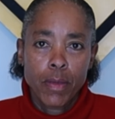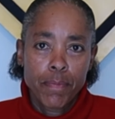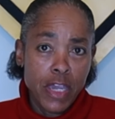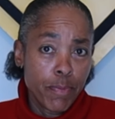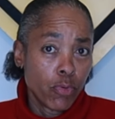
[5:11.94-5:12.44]

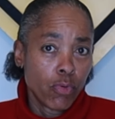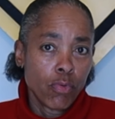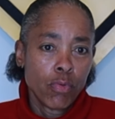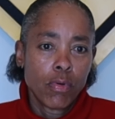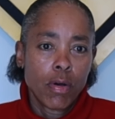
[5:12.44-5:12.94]

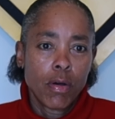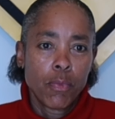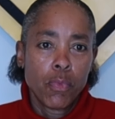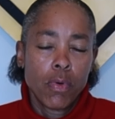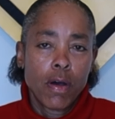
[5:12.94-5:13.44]
people
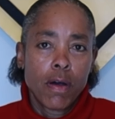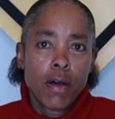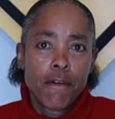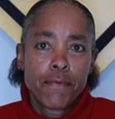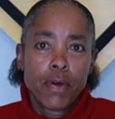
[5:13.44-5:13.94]

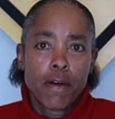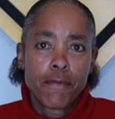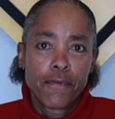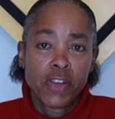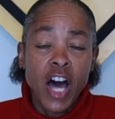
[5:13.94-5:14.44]

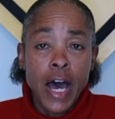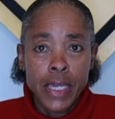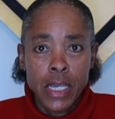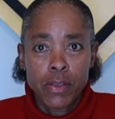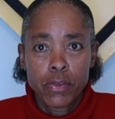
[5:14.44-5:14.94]
of
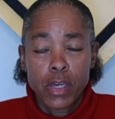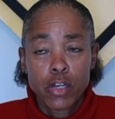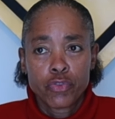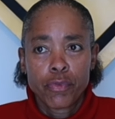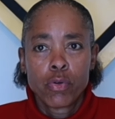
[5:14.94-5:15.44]
flying
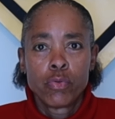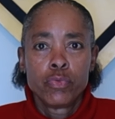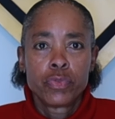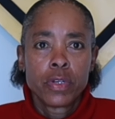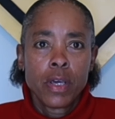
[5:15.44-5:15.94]
their
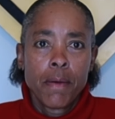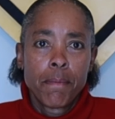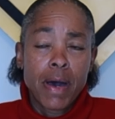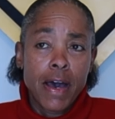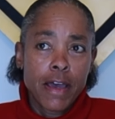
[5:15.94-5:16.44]
drones
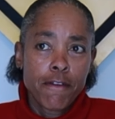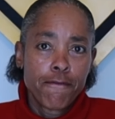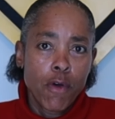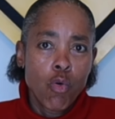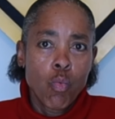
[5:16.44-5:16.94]
by
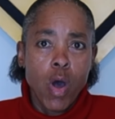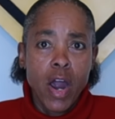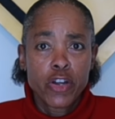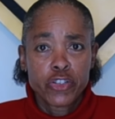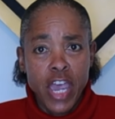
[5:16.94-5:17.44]
phone
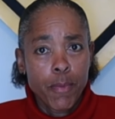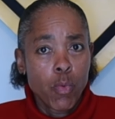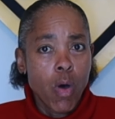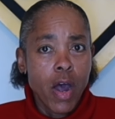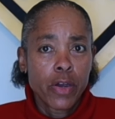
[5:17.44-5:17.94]
wires,
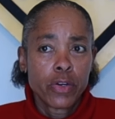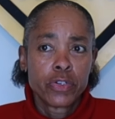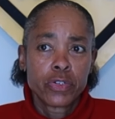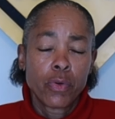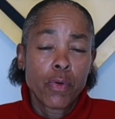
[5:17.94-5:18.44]
cable
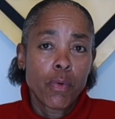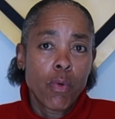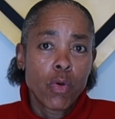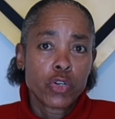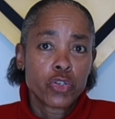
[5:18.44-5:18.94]
wires,
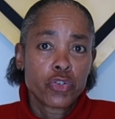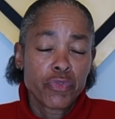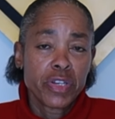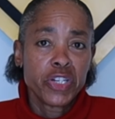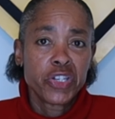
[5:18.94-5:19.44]
or
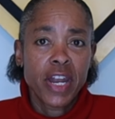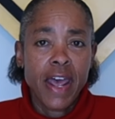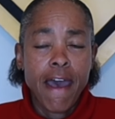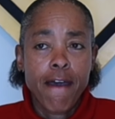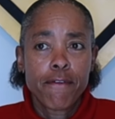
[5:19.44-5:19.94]
trees that
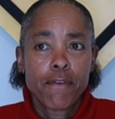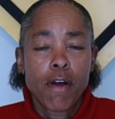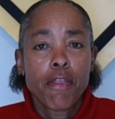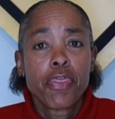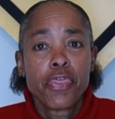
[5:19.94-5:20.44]

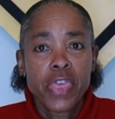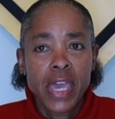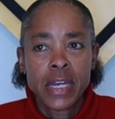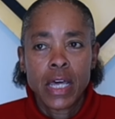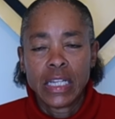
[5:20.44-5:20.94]
have
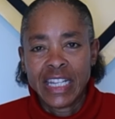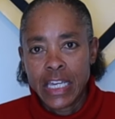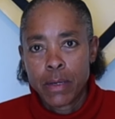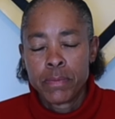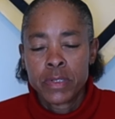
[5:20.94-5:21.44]
thin
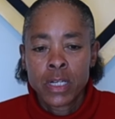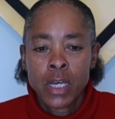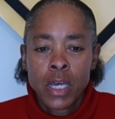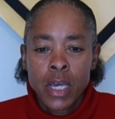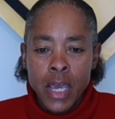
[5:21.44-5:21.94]
limbs.
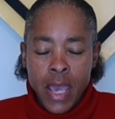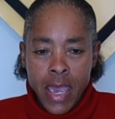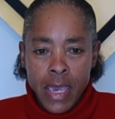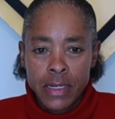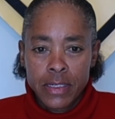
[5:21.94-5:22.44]

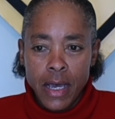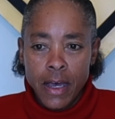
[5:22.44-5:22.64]
And